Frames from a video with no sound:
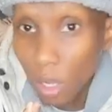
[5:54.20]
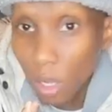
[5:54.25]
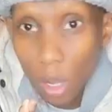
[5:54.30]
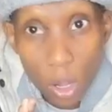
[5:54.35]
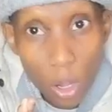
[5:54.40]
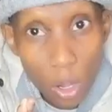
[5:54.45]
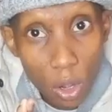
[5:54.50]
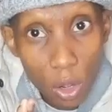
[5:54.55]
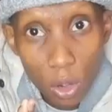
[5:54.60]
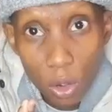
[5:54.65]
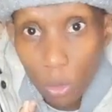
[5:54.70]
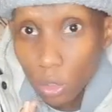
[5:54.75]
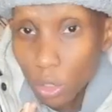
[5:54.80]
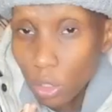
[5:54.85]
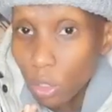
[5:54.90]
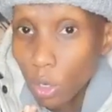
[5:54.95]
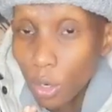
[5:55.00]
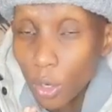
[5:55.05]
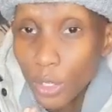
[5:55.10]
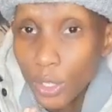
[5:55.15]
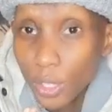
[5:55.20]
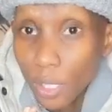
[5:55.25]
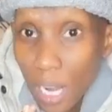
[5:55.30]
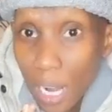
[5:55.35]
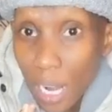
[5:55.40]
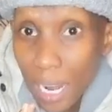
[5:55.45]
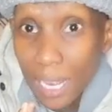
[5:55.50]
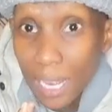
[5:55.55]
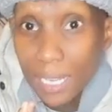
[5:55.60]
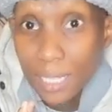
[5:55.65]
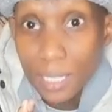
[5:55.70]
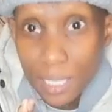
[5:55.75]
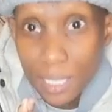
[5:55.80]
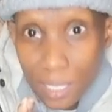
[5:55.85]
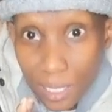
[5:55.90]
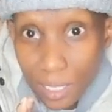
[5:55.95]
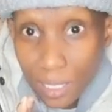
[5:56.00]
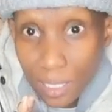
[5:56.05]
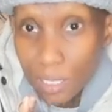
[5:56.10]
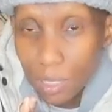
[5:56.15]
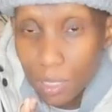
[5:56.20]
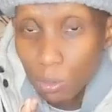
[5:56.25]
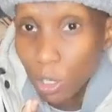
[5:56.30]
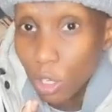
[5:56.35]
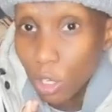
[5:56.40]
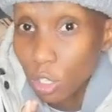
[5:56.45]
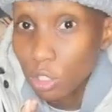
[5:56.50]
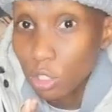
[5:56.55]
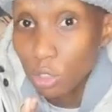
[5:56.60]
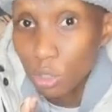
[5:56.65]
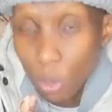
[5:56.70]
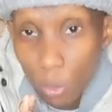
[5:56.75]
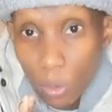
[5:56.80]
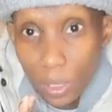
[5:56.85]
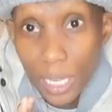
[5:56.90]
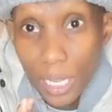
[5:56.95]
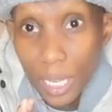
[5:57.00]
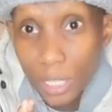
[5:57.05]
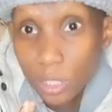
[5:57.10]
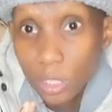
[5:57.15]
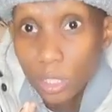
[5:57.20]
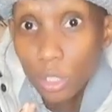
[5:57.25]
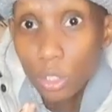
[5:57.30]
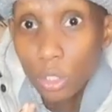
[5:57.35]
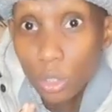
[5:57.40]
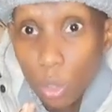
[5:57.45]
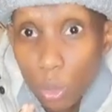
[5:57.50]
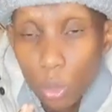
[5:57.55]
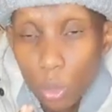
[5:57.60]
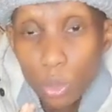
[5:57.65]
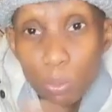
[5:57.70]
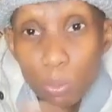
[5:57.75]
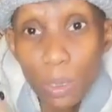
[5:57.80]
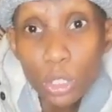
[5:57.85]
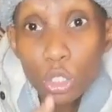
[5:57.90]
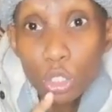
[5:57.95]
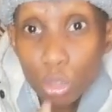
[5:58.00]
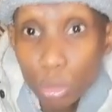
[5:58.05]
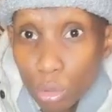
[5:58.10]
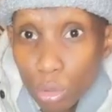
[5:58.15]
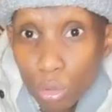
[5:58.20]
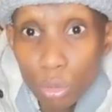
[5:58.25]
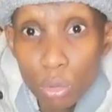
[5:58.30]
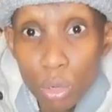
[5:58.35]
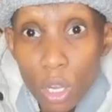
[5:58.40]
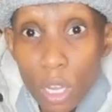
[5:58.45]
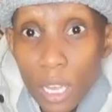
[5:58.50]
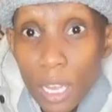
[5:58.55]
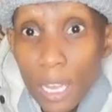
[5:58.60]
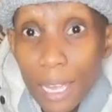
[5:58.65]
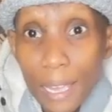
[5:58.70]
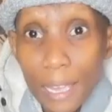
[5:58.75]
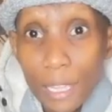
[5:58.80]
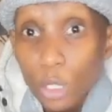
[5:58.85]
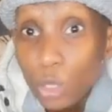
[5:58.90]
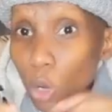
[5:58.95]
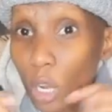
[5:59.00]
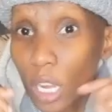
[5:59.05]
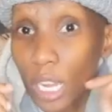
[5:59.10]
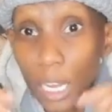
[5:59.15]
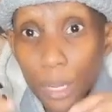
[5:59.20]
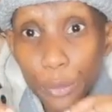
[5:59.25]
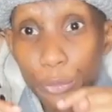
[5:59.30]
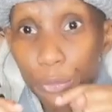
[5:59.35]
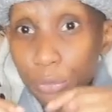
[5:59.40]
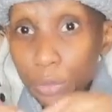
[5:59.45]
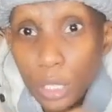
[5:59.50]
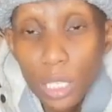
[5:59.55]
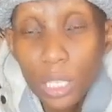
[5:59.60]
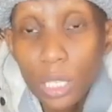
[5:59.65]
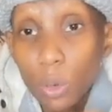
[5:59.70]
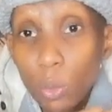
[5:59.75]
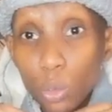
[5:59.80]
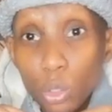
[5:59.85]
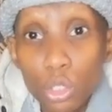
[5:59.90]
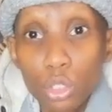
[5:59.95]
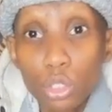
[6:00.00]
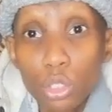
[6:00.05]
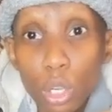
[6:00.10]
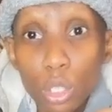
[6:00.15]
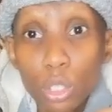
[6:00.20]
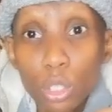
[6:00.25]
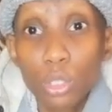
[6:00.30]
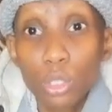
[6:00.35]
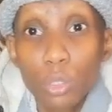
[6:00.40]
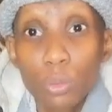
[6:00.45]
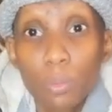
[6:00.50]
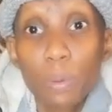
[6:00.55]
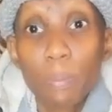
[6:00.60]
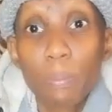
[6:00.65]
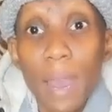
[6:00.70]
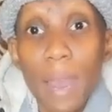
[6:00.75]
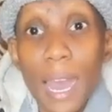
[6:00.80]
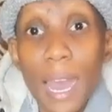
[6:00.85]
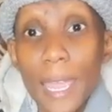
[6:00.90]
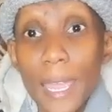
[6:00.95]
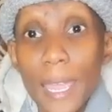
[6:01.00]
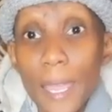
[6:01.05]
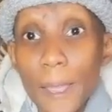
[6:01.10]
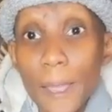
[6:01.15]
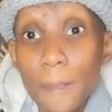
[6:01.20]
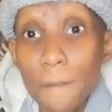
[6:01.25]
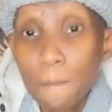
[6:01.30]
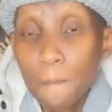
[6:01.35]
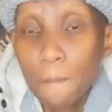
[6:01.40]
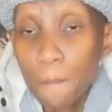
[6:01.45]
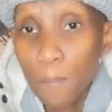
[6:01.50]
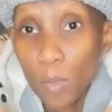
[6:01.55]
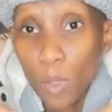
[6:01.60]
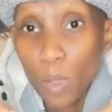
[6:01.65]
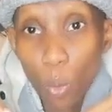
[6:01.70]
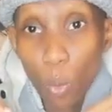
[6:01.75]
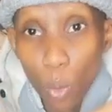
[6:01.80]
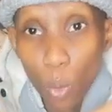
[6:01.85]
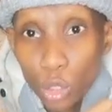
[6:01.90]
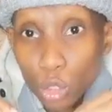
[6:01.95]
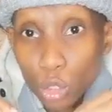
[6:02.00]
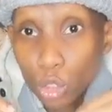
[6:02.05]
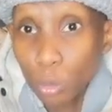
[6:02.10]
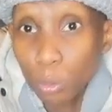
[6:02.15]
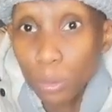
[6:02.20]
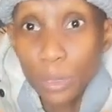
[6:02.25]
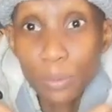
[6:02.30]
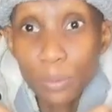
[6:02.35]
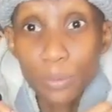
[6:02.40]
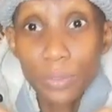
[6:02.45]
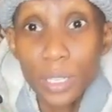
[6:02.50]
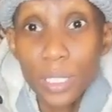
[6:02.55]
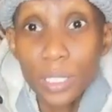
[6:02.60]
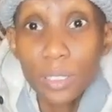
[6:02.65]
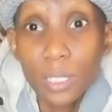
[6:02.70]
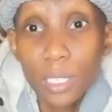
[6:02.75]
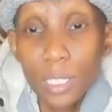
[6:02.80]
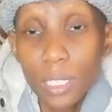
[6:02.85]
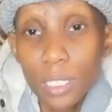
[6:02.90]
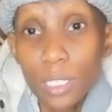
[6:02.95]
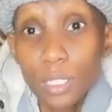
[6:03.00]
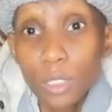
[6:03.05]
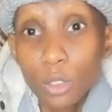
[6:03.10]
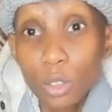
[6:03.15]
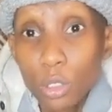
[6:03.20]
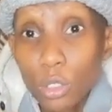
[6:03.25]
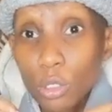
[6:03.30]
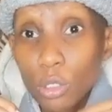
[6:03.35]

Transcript: yo, you're going to cry tears, because no one actually knows but you and your gut feeling which stock you should be buying or what you should be investing in.